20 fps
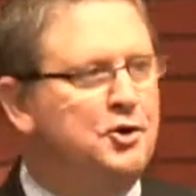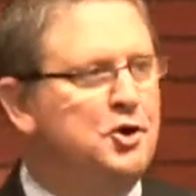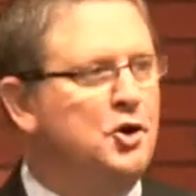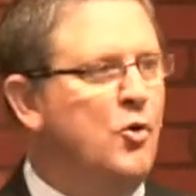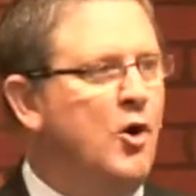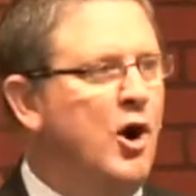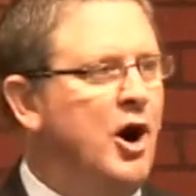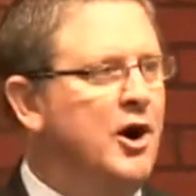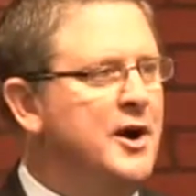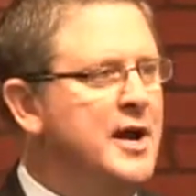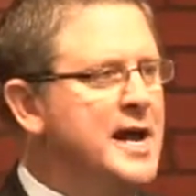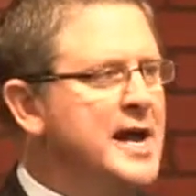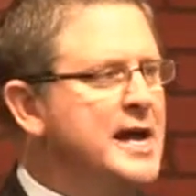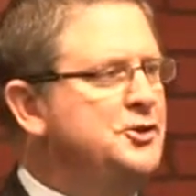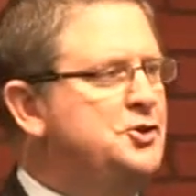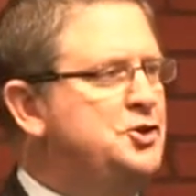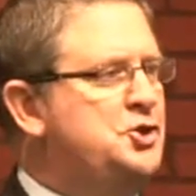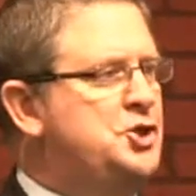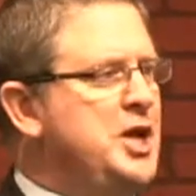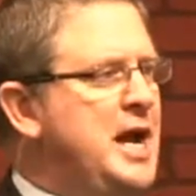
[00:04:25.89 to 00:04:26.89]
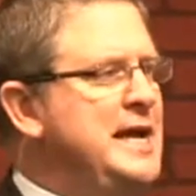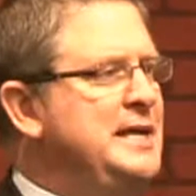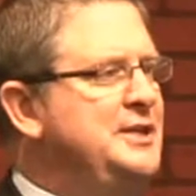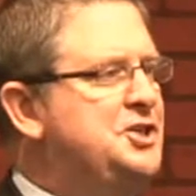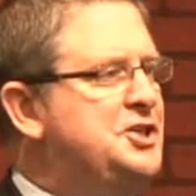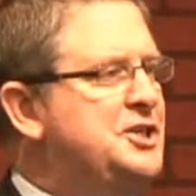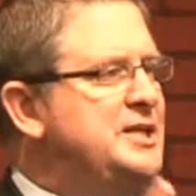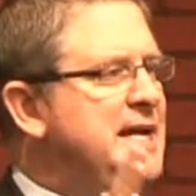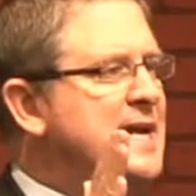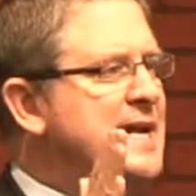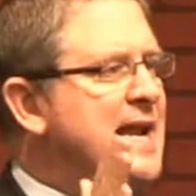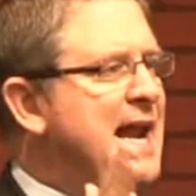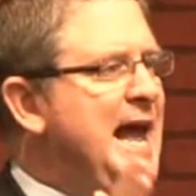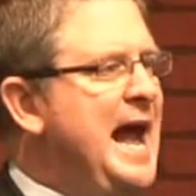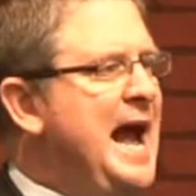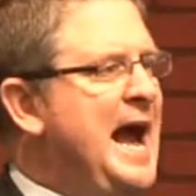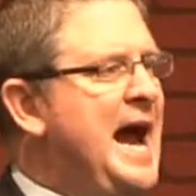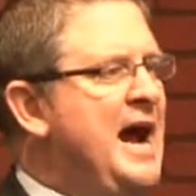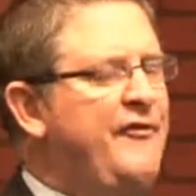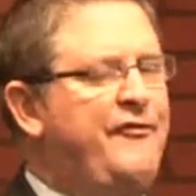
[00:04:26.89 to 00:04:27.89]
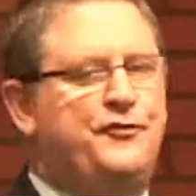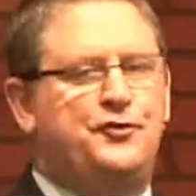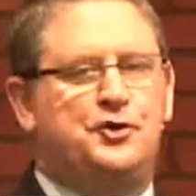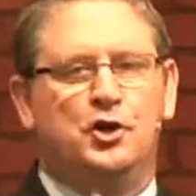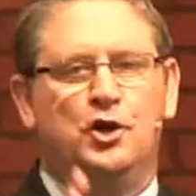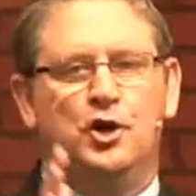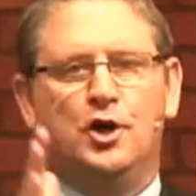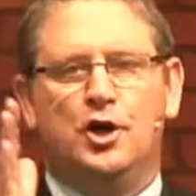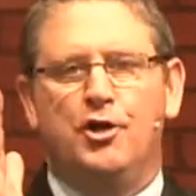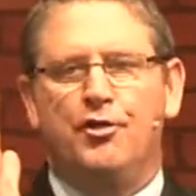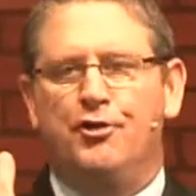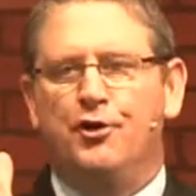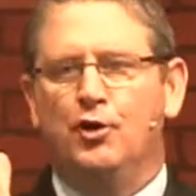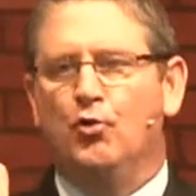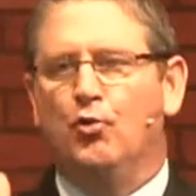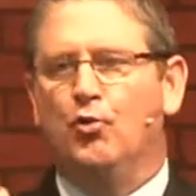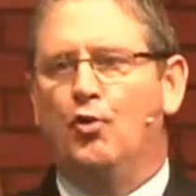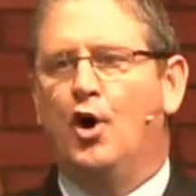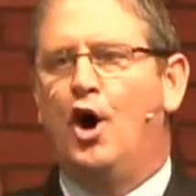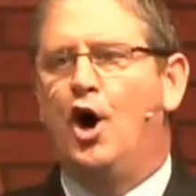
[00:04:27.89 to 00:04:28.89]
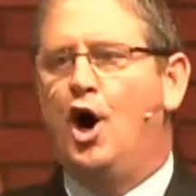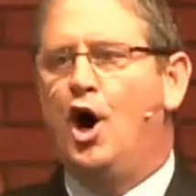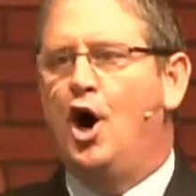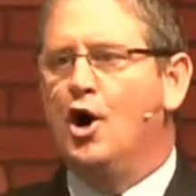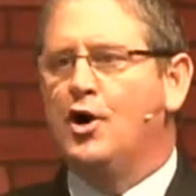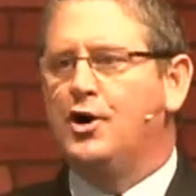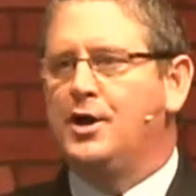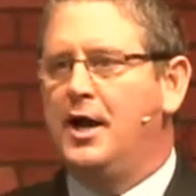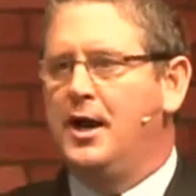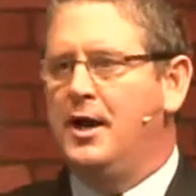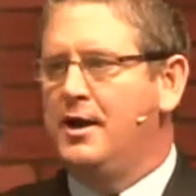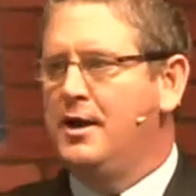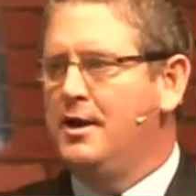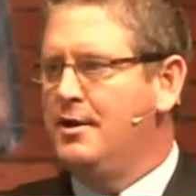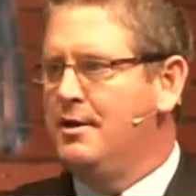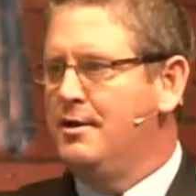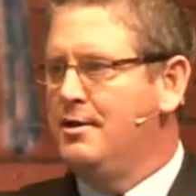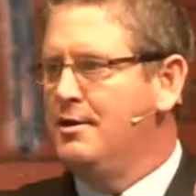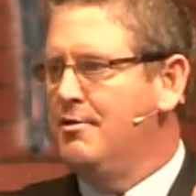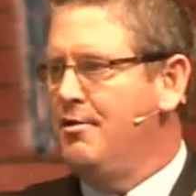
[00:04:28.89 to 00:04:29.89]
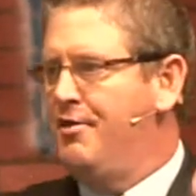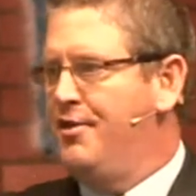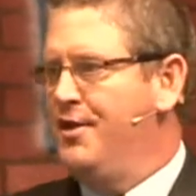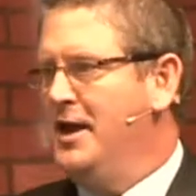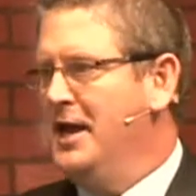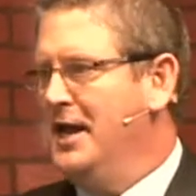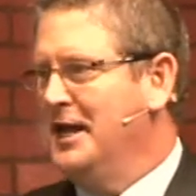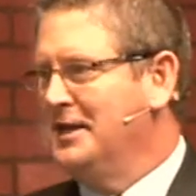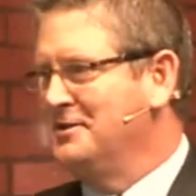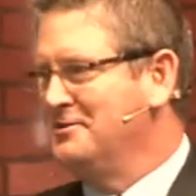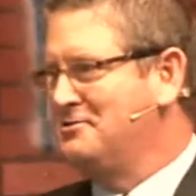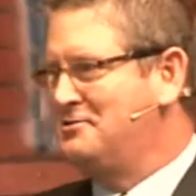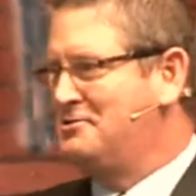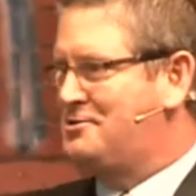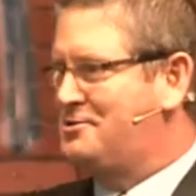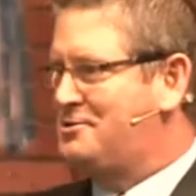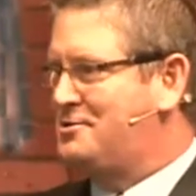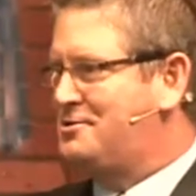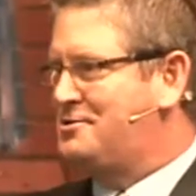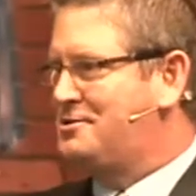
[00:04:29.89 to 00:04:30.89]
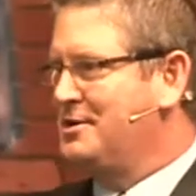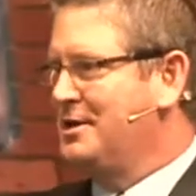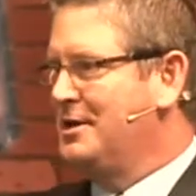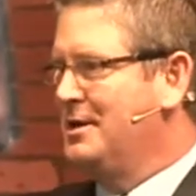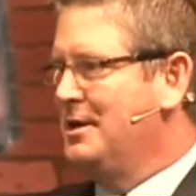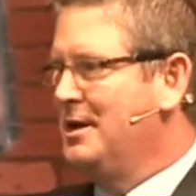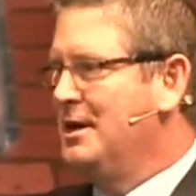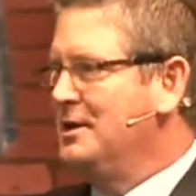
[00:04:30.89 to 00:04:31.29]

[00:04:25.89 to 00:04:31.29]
who are chasing after the wrong things.